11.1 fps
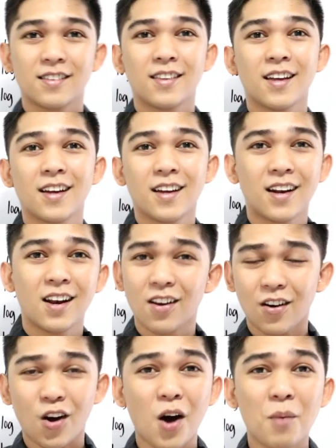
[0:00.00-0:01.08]

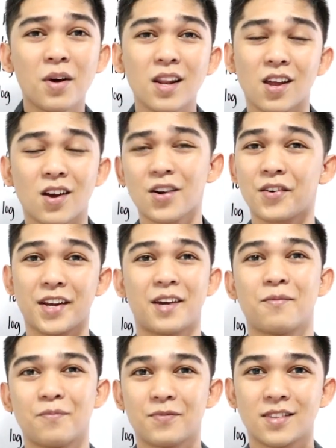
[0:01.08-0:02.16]
the common
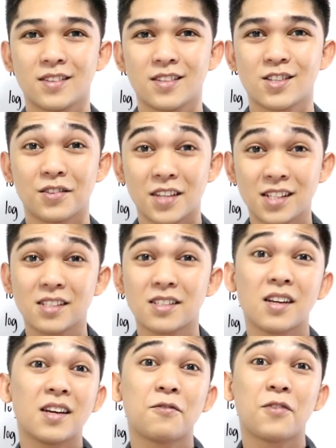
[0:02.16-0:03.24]
logarithm. So this is
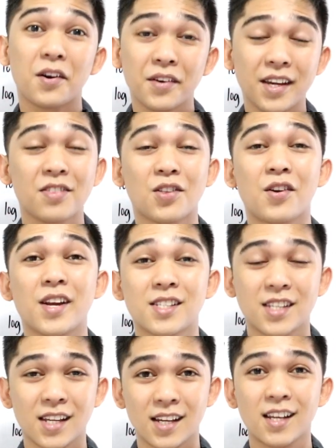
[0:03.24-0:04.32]
a very
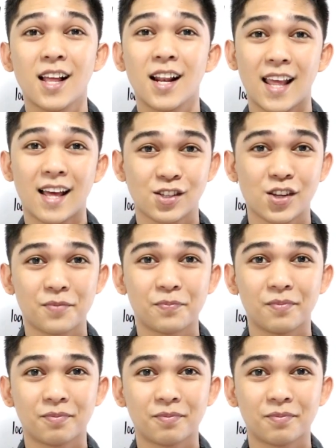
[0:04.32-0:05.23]
interesting lesson.